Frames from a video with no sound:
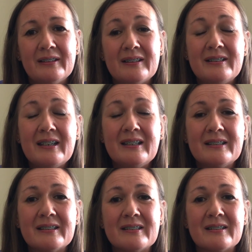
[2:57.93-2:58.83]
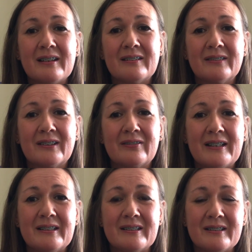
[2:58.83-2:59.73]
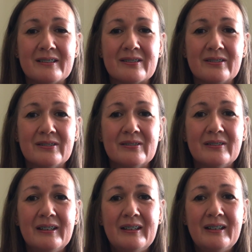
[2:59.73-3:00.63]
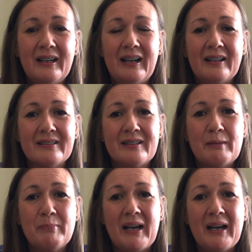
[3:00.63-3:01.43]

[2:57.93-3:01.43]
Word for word: The teachers are a credit to the school and their